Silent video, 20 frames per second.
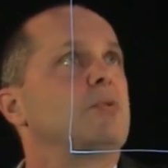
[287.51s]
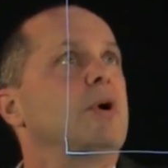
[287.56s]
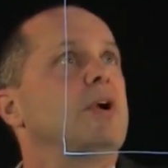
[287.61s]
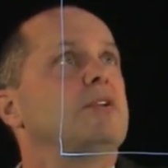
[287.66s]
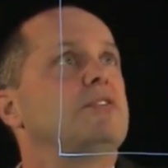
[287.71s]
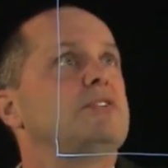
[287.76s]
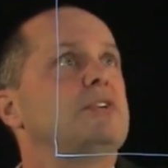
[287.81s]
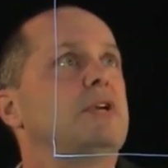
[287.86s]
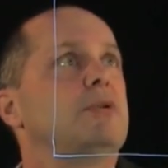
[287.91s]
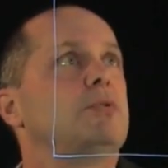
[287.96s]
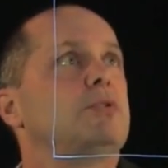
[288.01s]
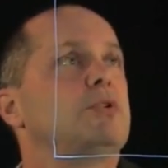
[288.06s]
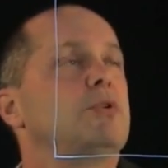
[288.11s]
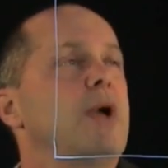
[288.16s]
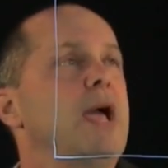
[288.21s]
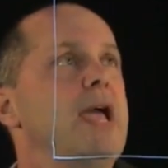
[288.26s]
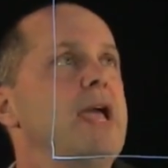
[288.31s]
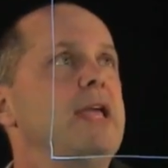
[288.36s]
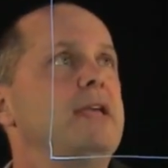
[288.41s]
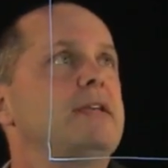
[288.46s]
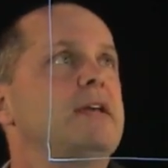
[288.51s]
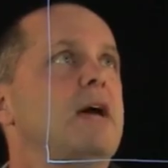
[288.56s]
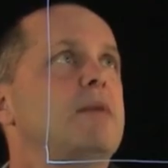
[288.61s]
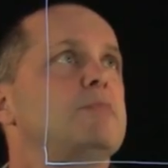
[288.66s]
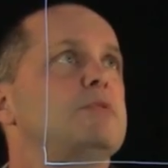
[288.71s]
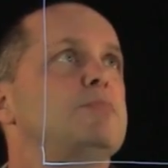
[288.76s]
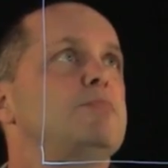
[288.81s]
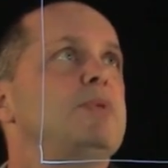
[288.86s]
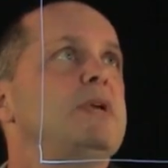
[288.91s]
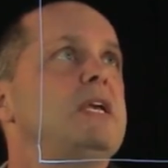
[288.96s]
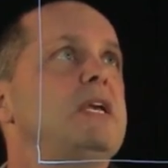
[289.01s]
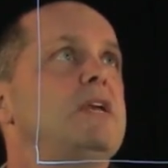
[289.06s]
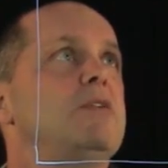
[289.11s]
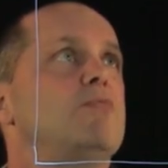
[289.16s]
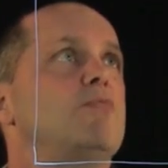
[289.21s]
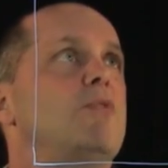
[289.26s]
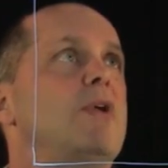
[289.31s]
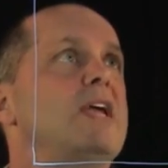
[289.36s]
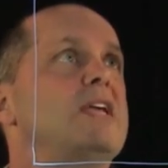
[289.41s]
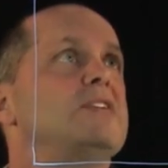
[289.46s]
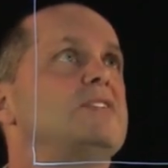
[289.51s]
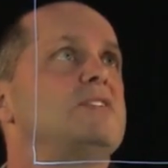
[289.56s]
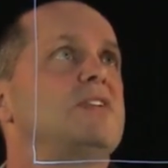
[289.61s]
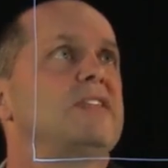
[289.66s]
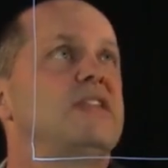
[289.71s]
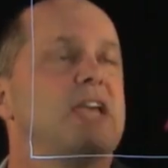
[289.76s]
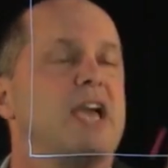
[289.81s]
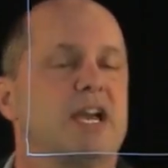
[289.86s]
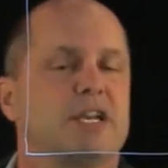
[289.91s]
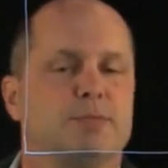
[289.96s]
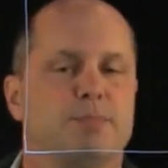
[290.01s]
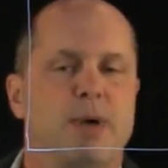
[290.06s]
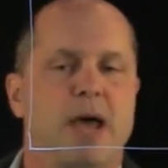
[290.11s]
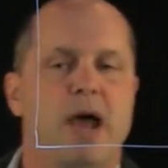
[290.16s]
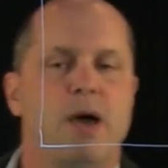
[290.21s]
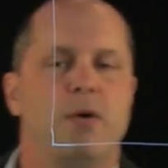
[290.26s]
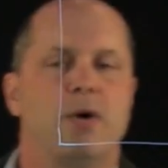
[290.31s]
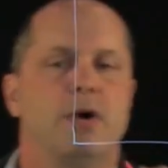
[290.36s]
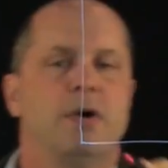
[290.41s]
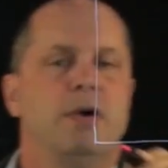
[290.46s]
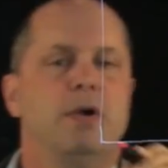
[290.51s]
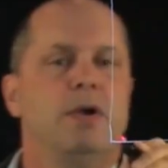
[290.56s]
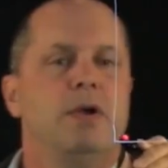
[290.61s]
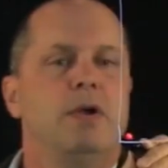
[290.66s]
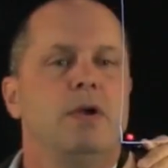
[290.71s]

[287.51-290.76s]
where it's equal to a times b raised to the x power.